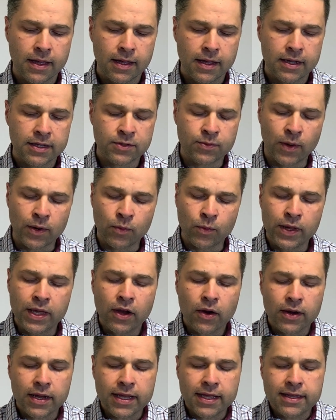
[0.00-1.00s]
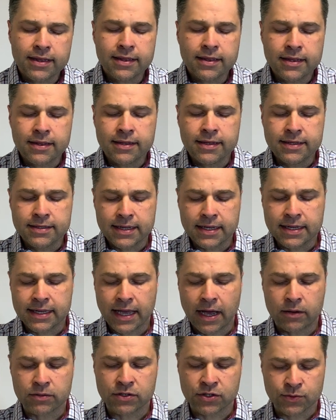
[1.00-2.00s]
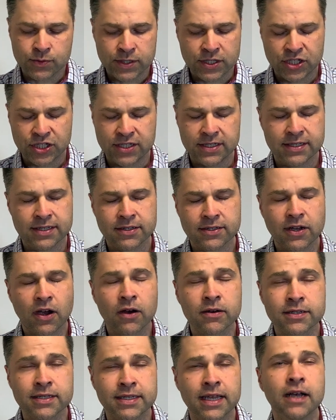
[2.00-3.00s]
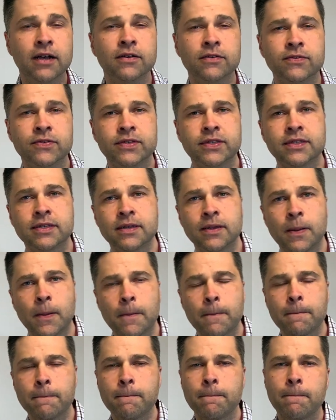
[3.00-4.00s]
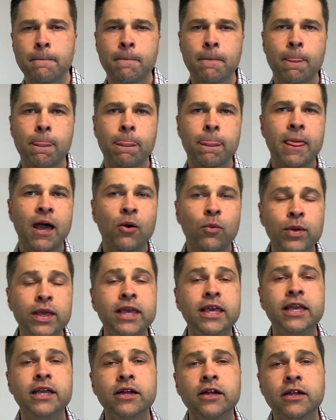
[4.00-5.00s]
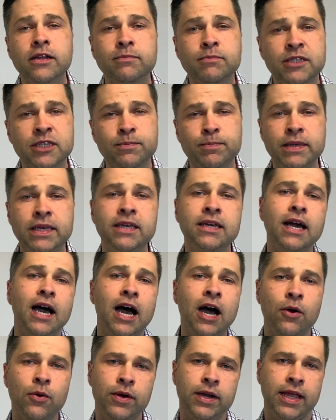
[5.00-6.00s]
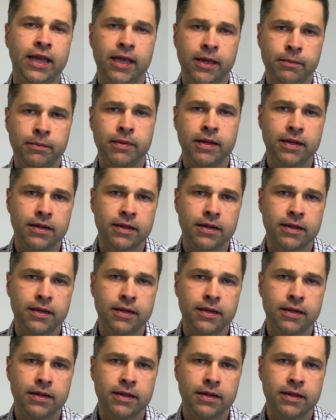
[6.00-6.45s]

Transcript: It's when we are in these encounters with Jesus ourselves that we hear him speak our name.